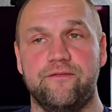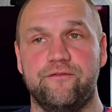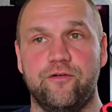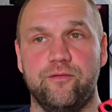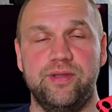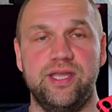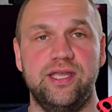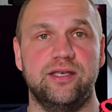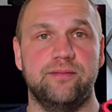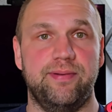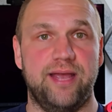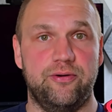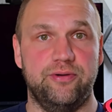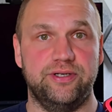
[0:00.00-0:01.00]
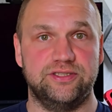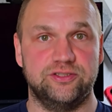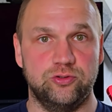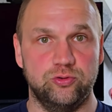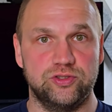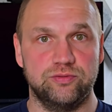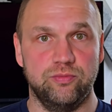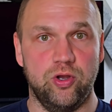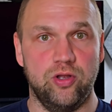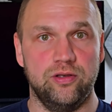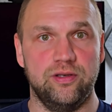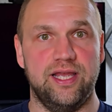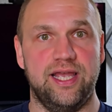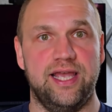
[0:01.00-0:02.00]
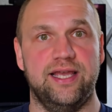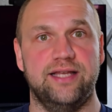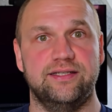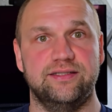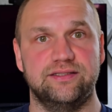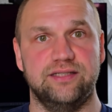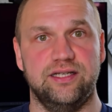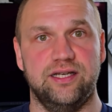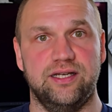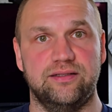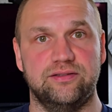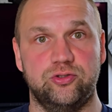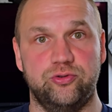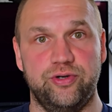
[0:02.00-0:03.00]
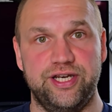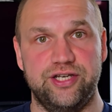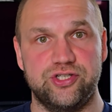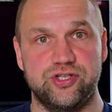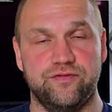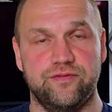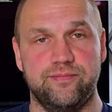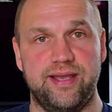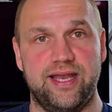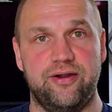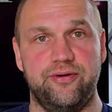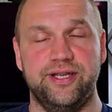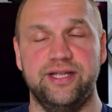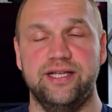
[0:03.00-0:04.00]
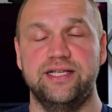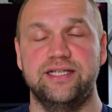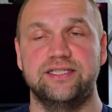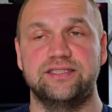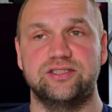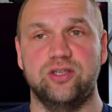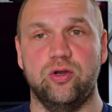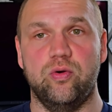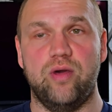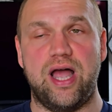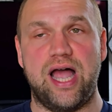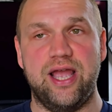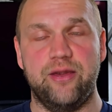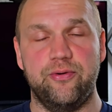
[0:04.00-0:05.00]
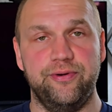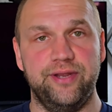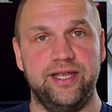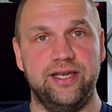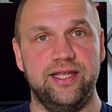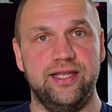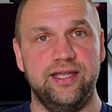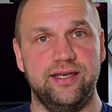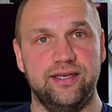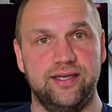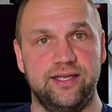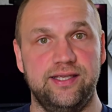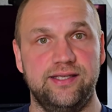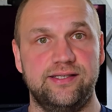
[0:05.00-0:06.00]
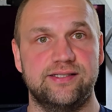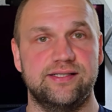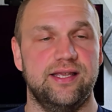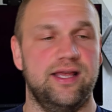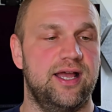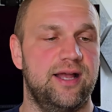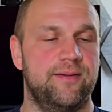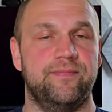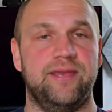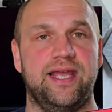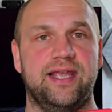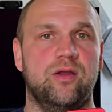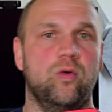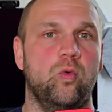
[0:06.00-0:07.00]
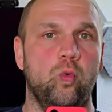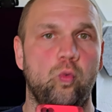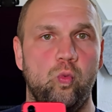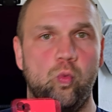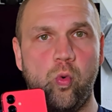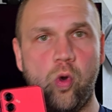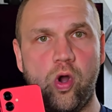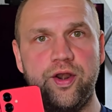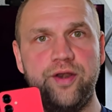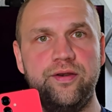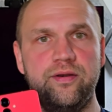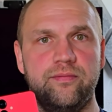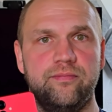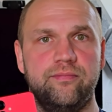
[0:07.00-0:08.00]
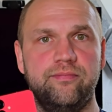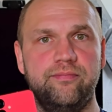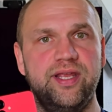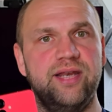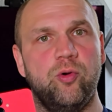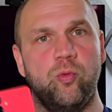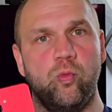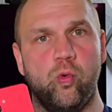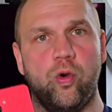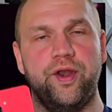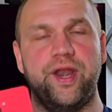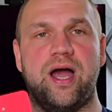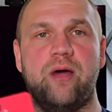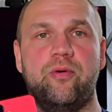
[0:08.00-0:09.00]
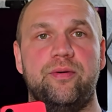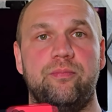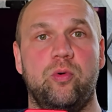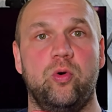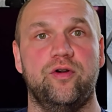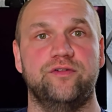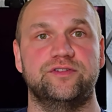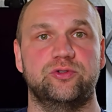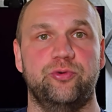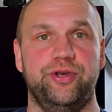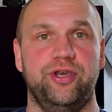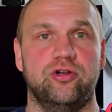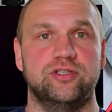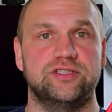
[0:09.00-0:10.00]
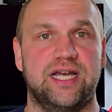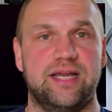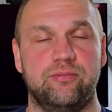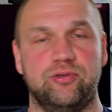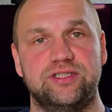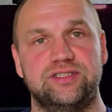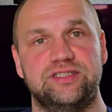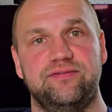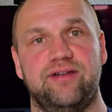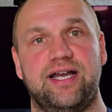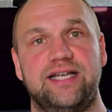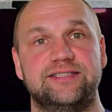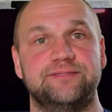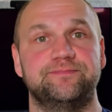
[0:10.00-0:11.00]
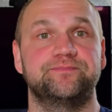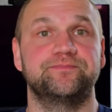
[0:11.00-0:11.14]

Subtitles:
for me, the battery is too small, and the range of the battery, so I really need like minimum 1 hour more of screen on time on this device,